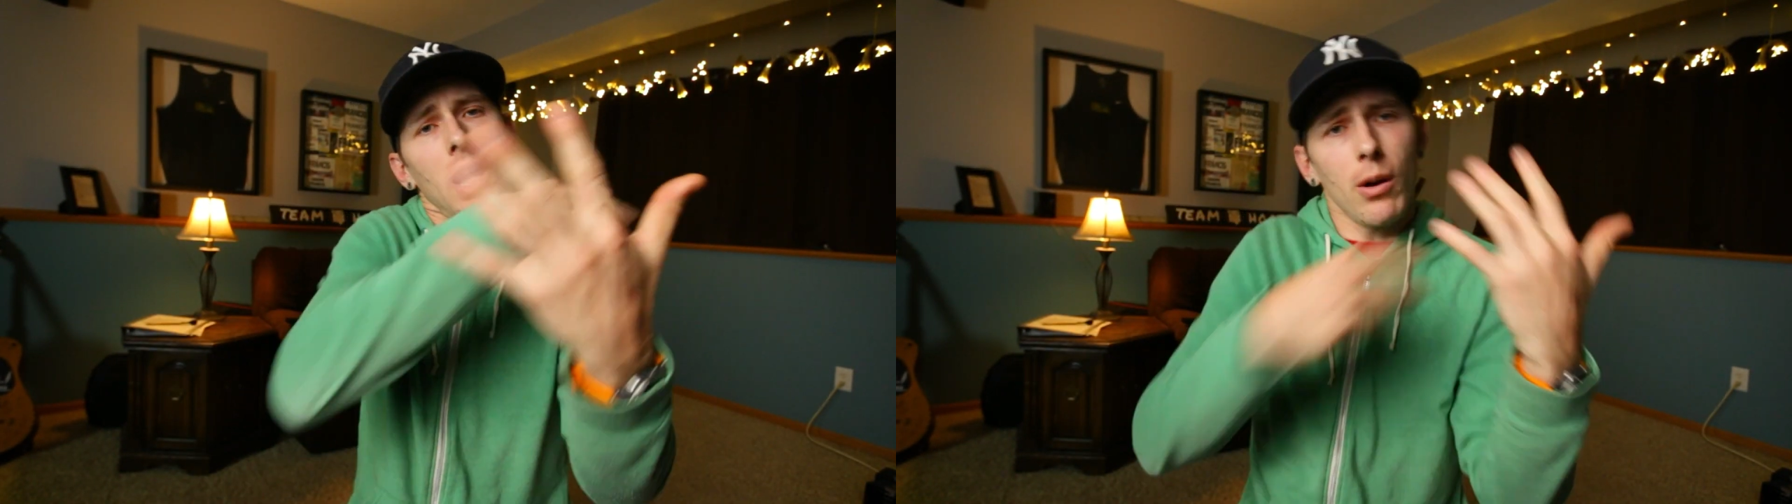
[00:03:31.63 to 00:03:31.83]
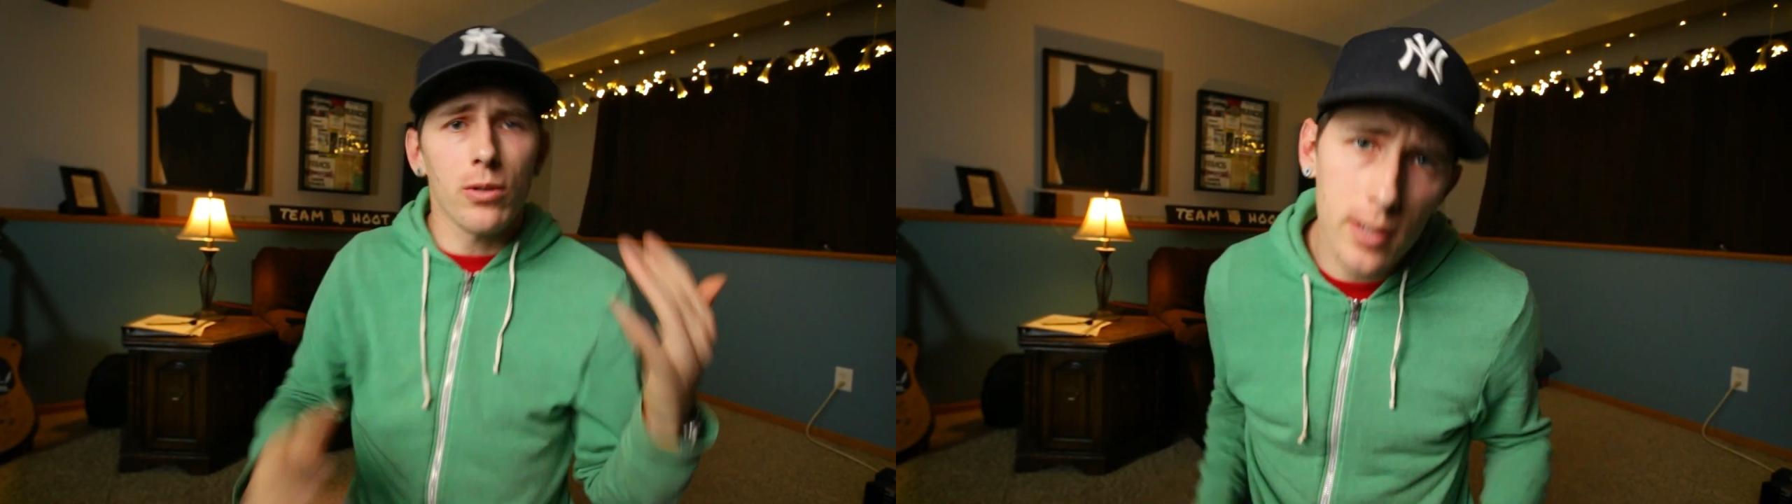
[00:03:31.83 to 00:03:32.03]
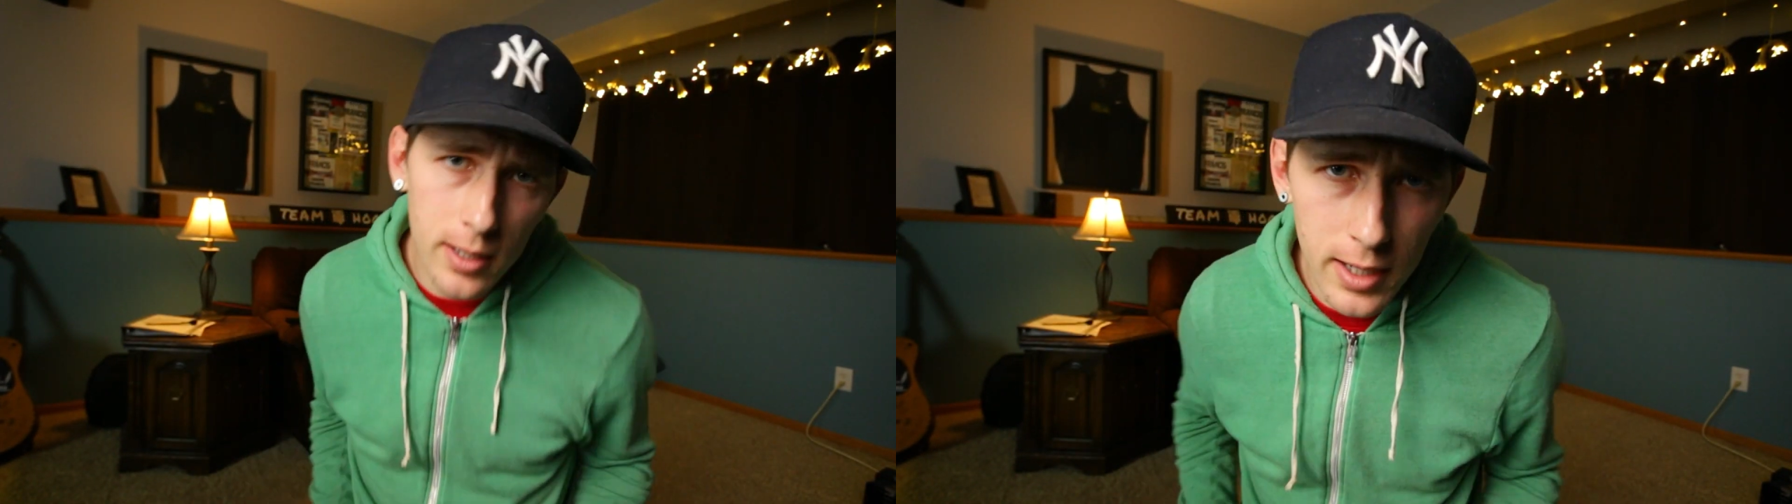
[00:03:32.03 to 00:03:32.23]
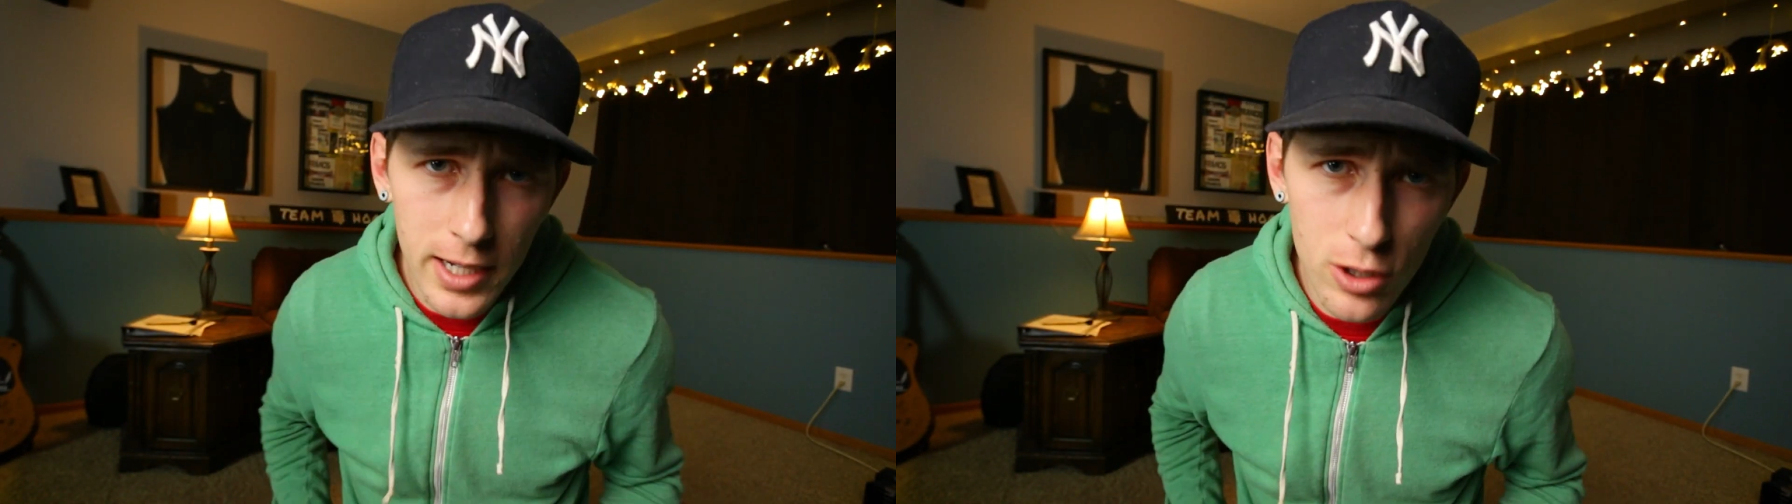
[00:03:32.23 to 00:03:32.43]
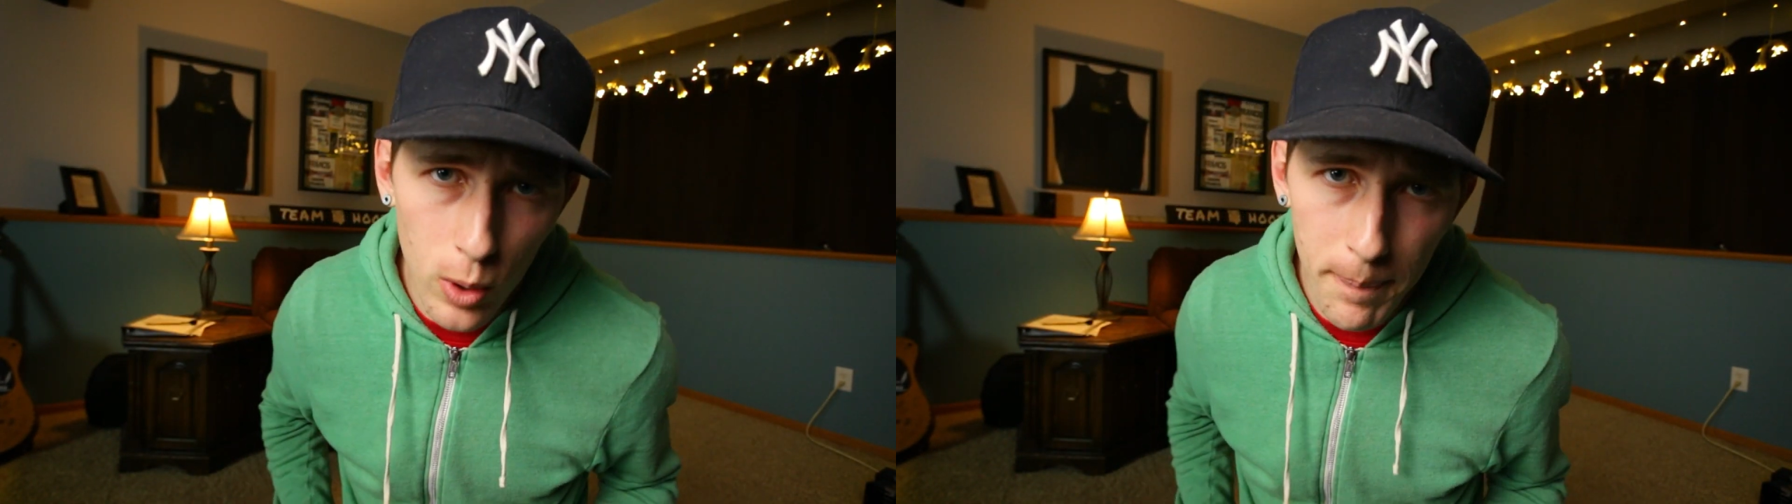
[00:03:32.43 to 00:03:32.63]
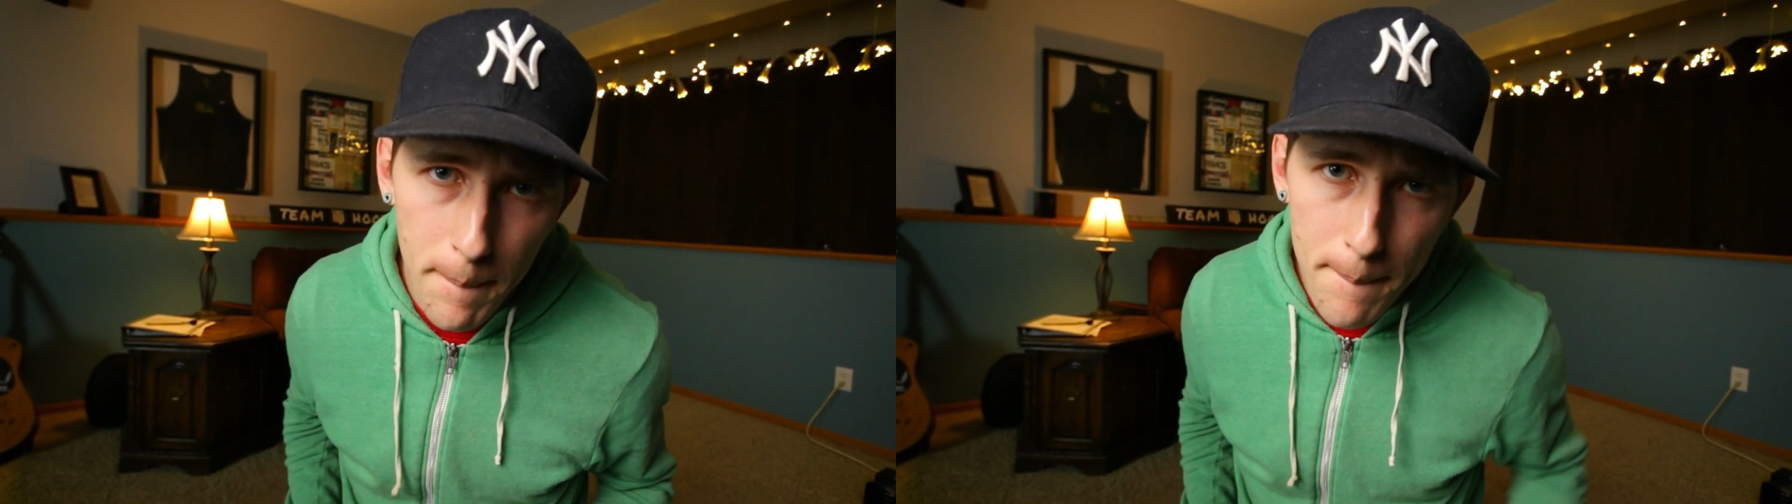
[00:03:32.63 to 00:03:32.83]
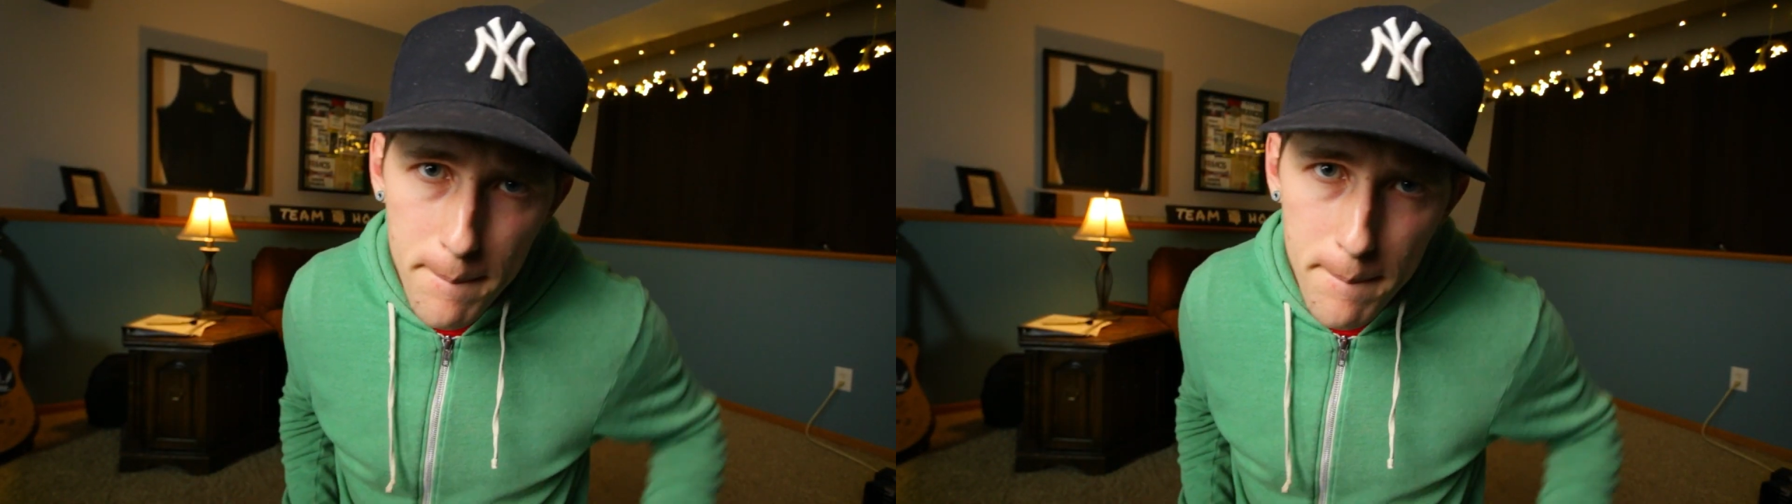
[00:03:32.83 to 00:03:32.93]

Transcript: I will see you in the next one.